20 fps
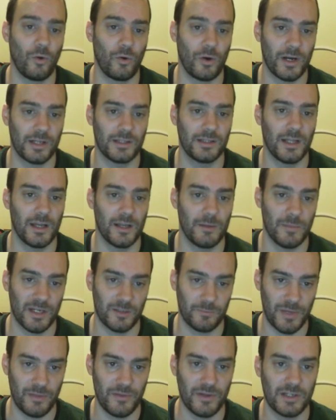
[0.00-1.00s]
So well,
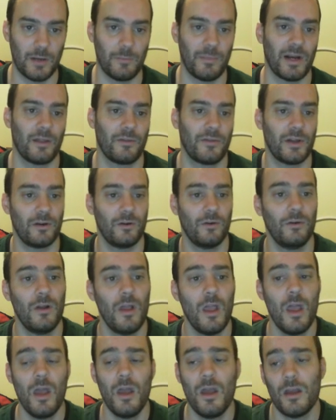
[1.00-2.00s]
that's all for now. I hope
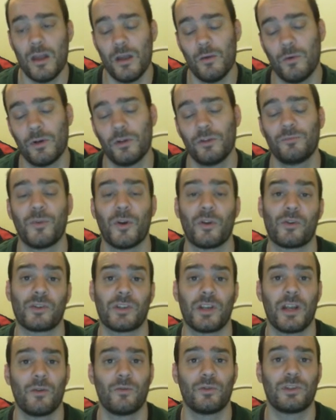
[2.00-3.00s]
you enjoyed this, and
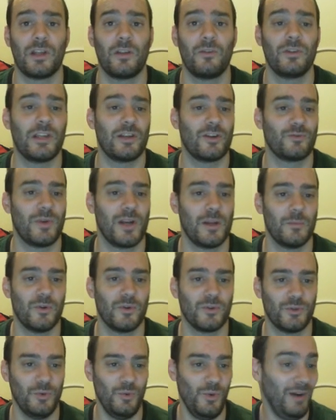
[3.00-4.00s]
as usual, see you
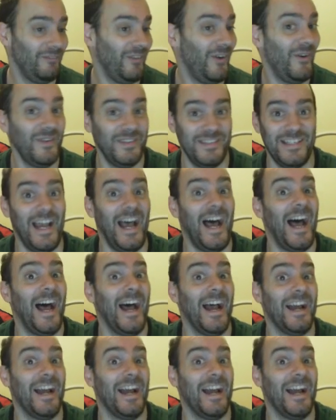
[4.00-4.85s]
one more time!